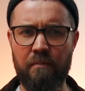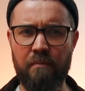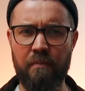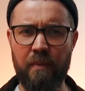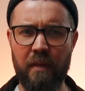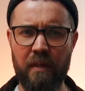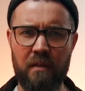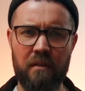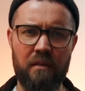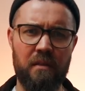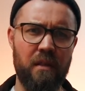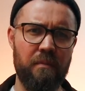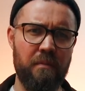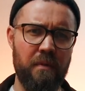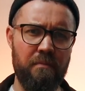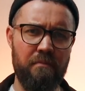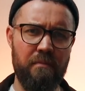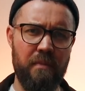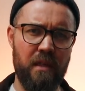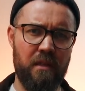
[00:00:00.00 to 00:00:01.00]
but can still be
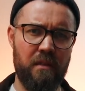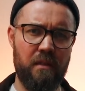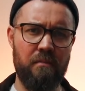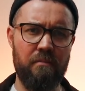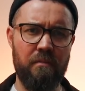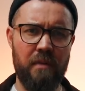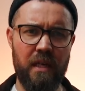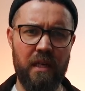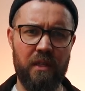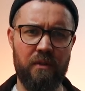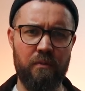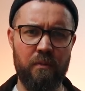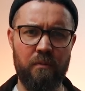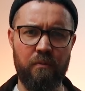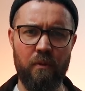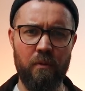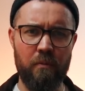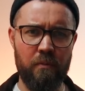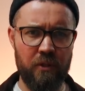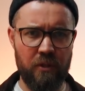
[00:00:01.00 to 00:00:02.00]
mixed and matched with
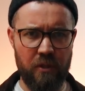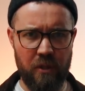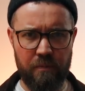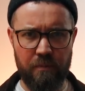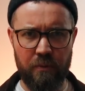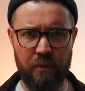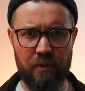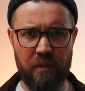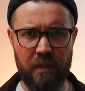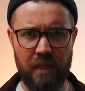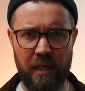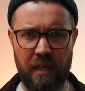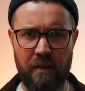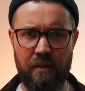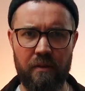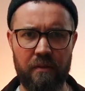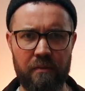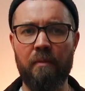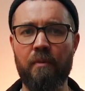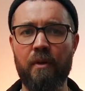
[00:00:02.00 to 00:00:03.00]
what we just put
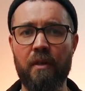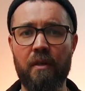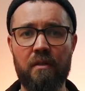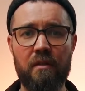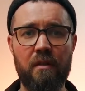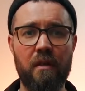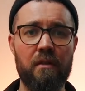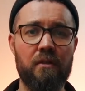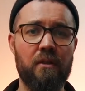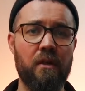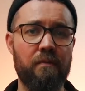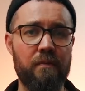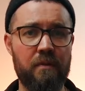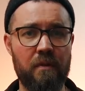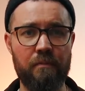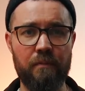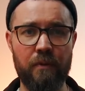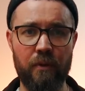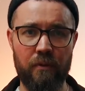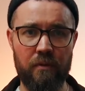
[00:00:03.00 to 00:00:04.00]
together. And we're gonna start off with
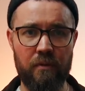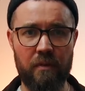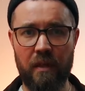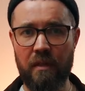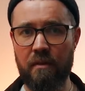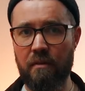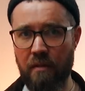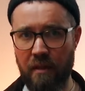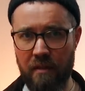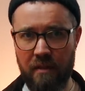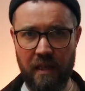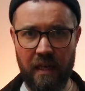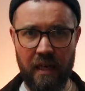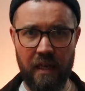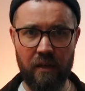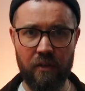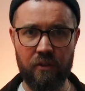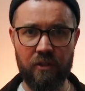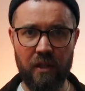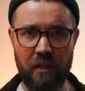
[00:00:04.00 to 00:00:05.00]
some boots. That's high
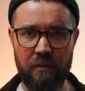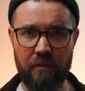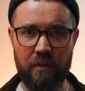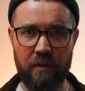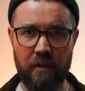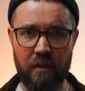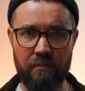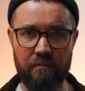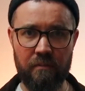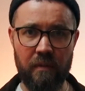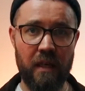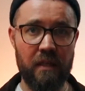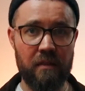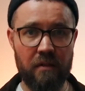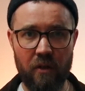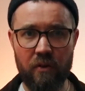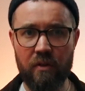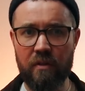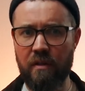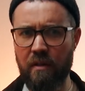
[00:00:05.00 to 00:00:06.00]
longevity, as
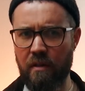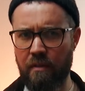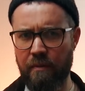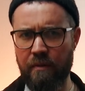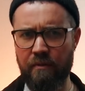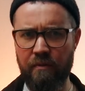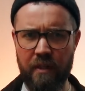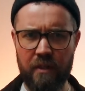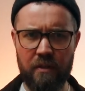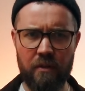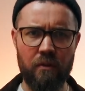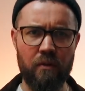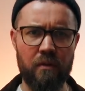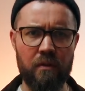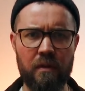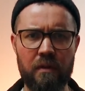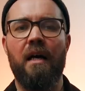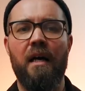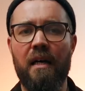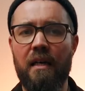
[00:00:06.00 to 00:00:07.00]
long as they can be
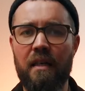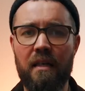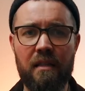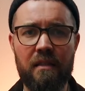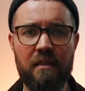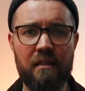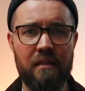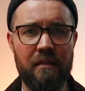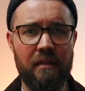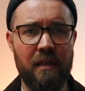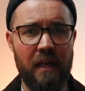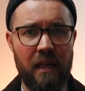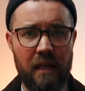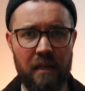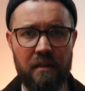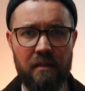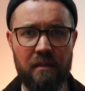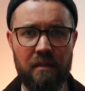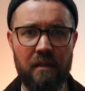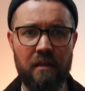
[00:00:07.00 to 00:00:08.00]
resold. And
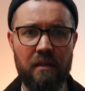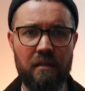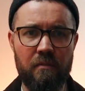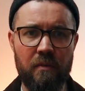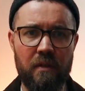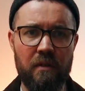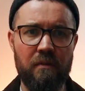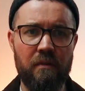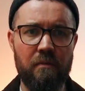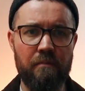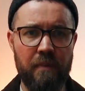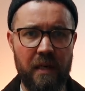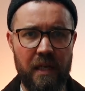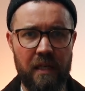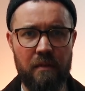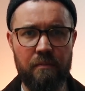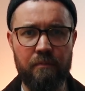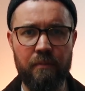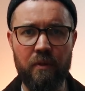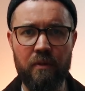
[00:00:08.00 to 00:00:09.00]
hands down, one of the
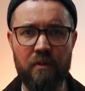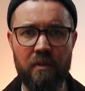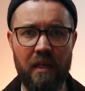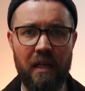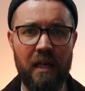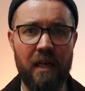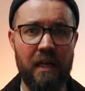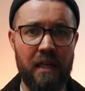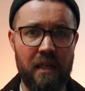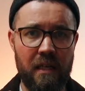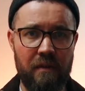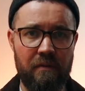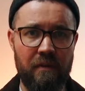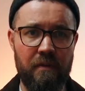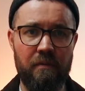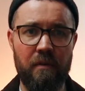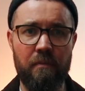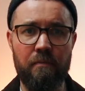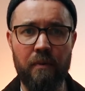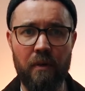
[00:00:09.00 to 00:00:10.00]
best boots I have
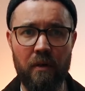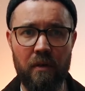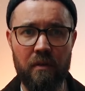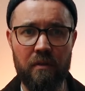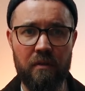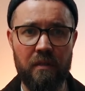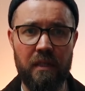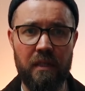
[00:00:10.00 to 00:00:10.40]
ever bought